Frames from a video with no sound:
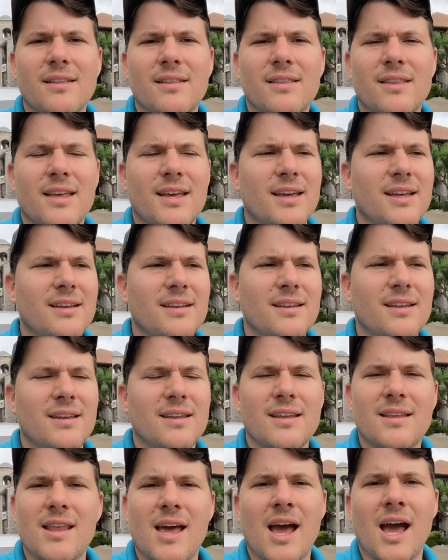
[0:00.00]
then
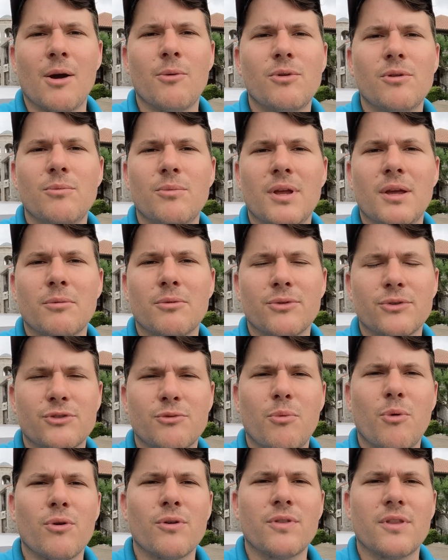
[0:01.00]
I wouldn't be able to
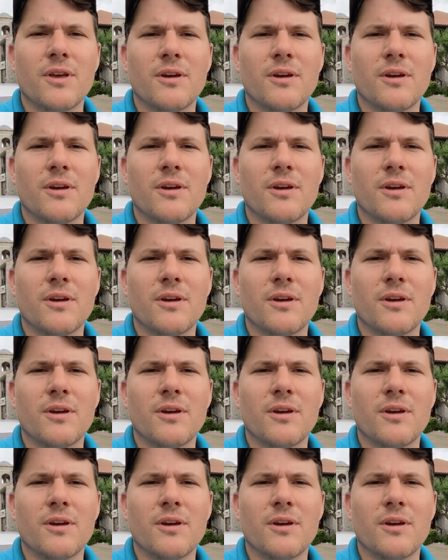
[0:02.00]
support